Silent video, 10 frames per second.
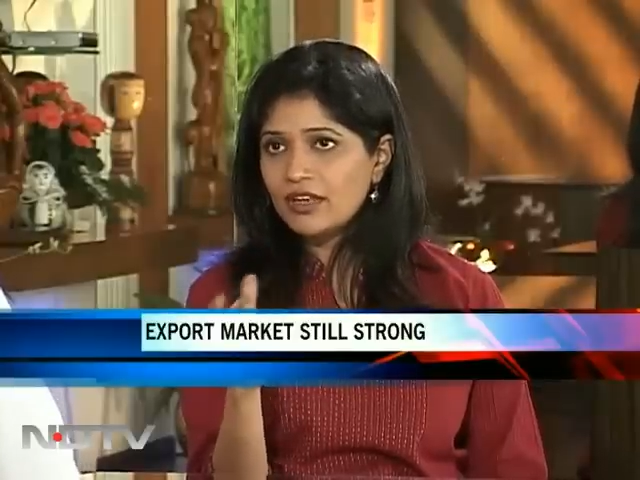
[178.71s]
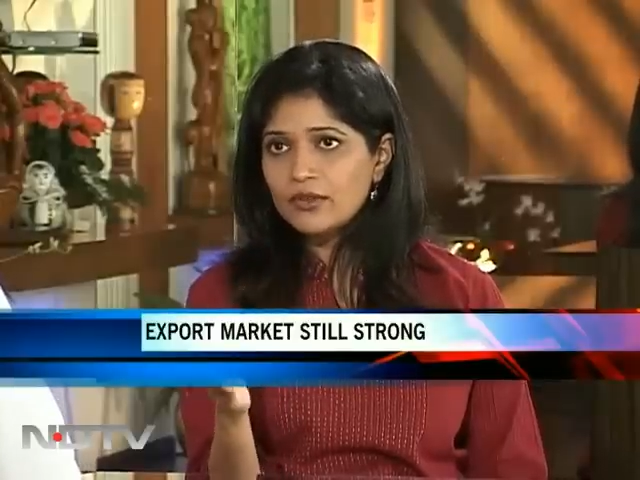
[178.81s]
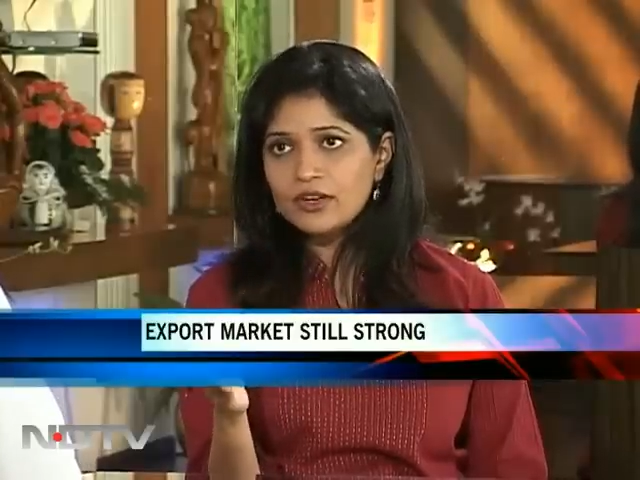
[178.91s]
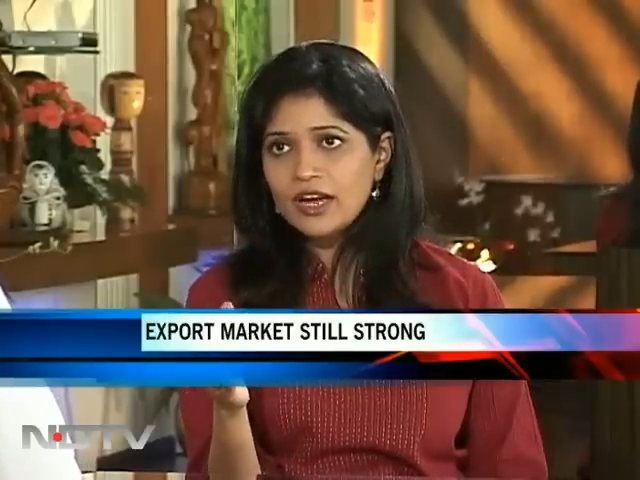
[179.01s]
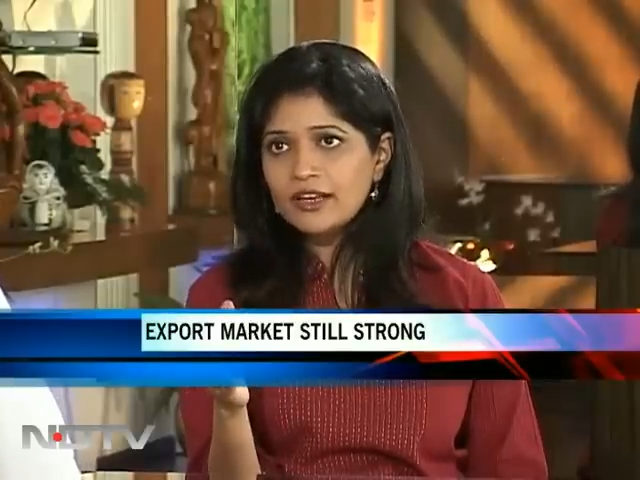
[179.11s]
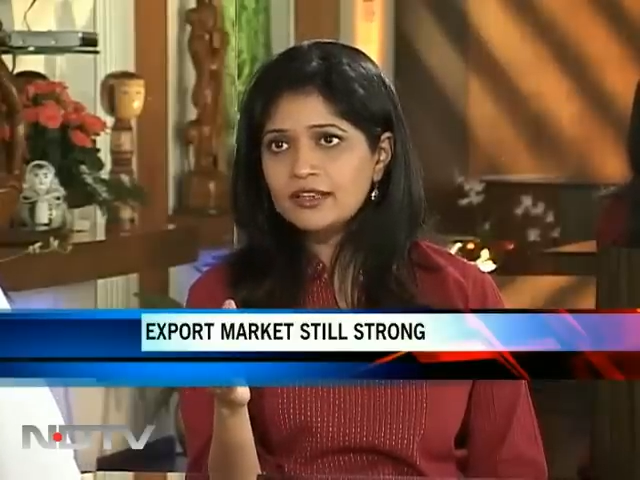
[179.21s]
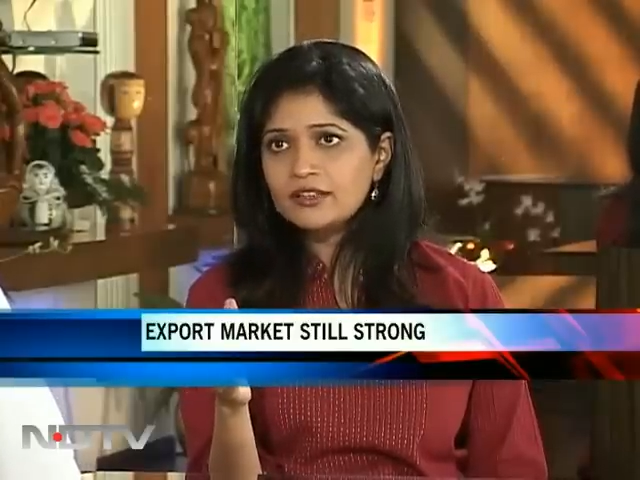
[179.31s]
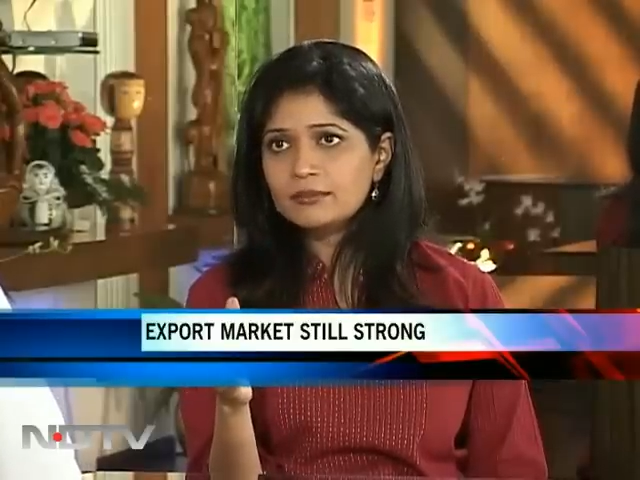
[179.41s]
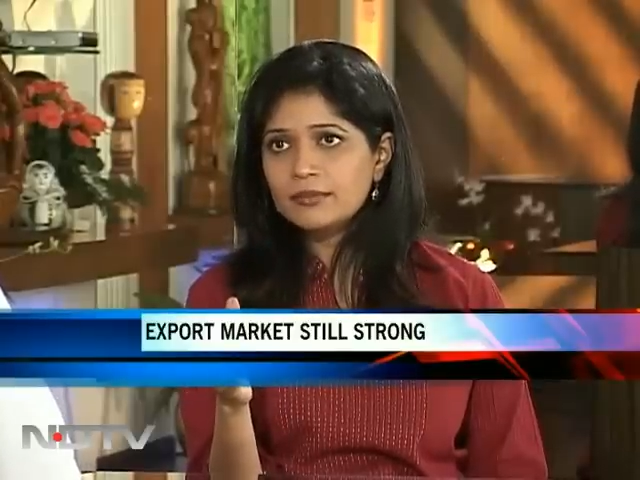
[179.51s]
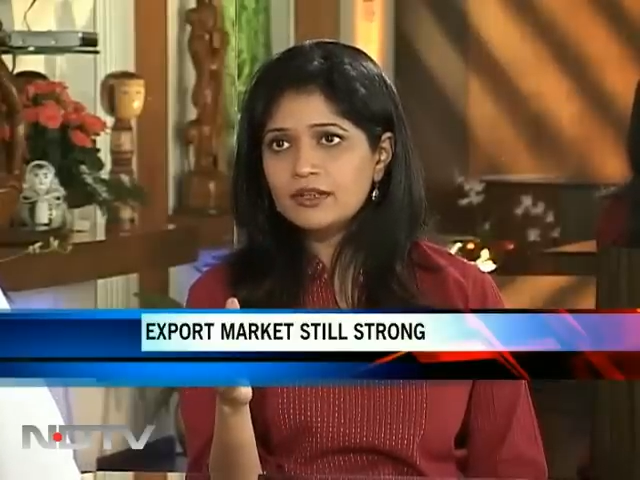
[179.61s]
another hike
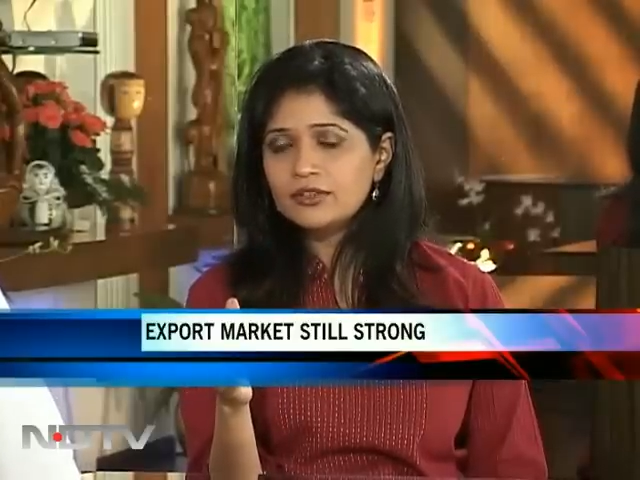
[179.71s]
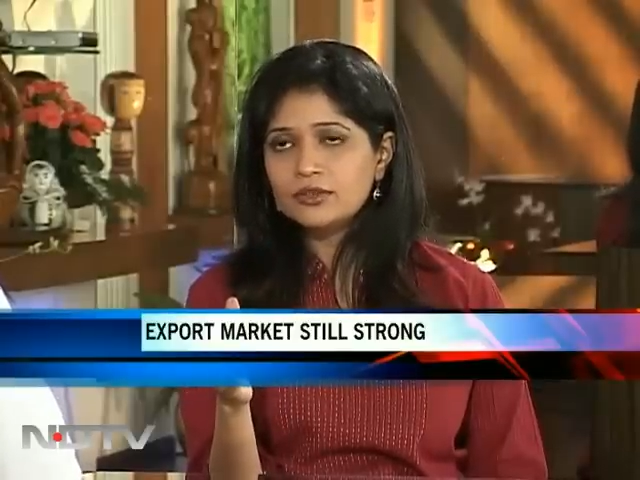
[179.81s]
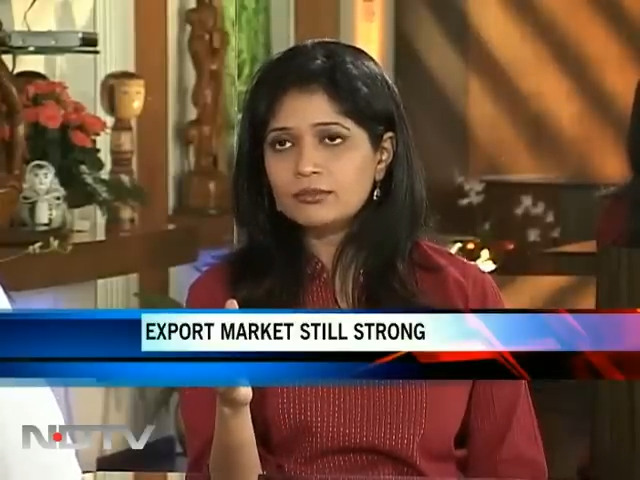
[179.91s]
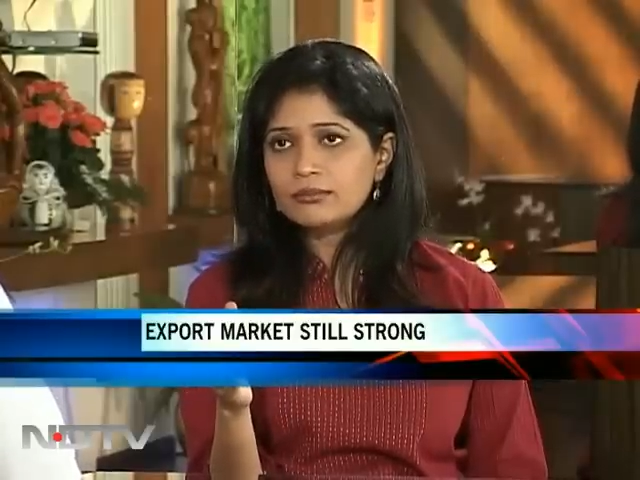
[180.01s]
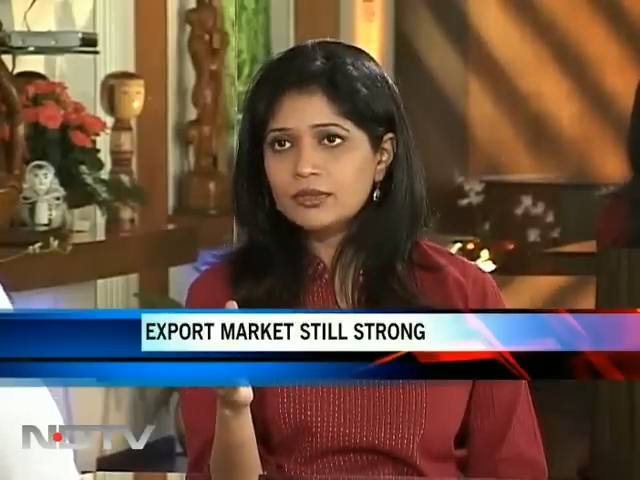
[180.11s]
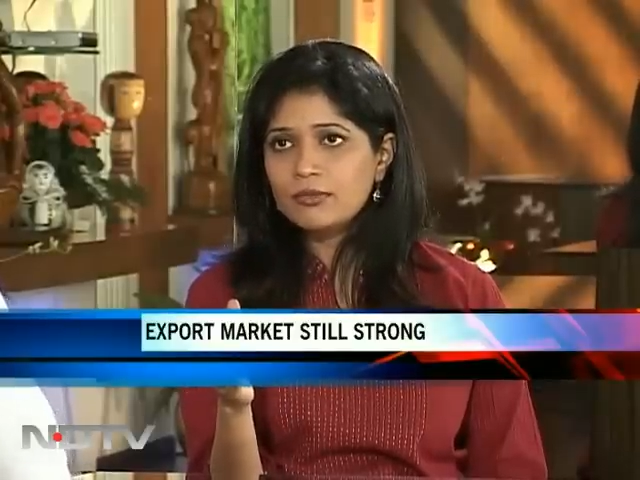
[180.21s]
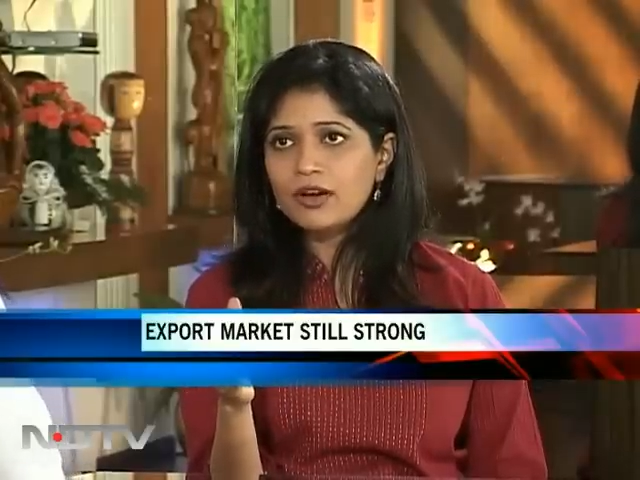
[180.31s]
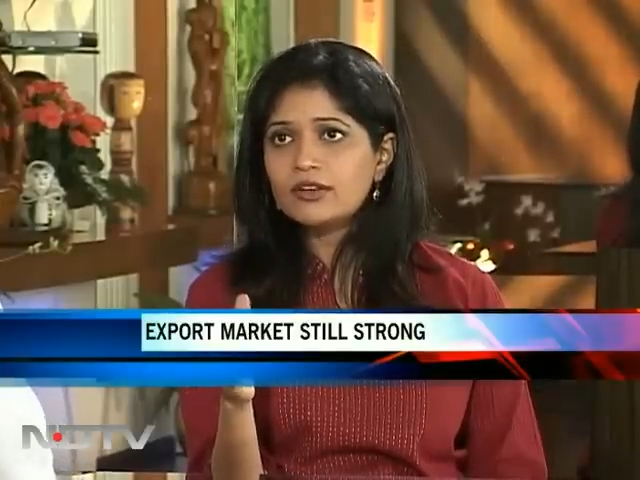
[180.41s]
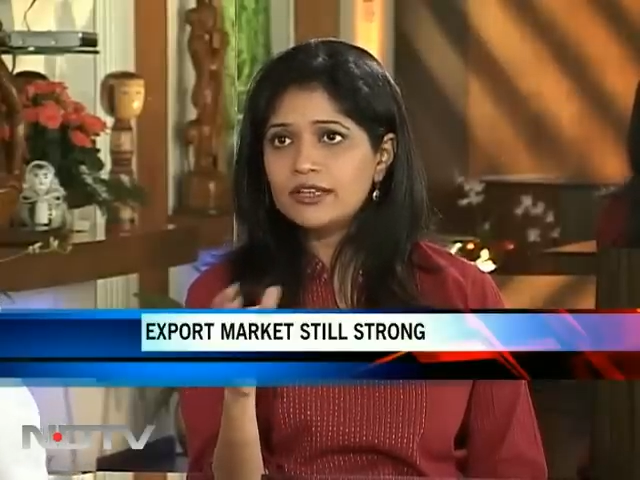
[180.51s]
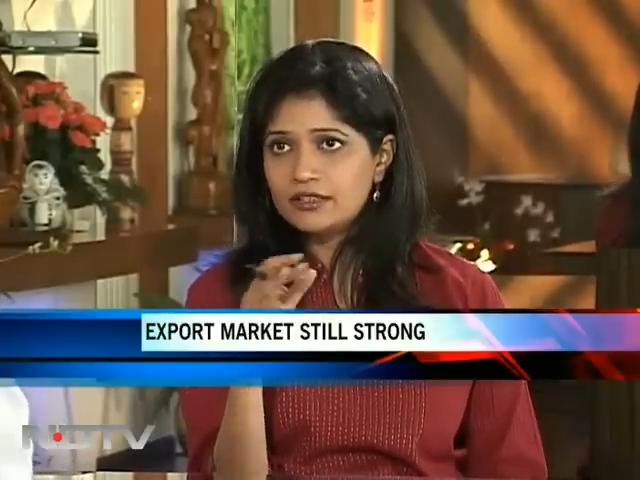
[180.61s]

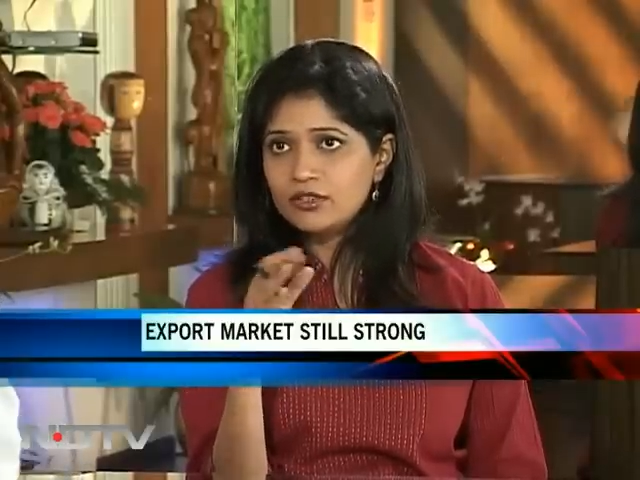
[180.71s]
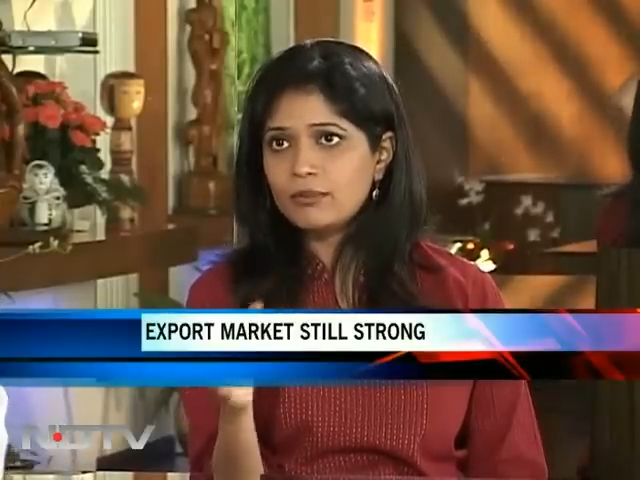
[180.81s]
in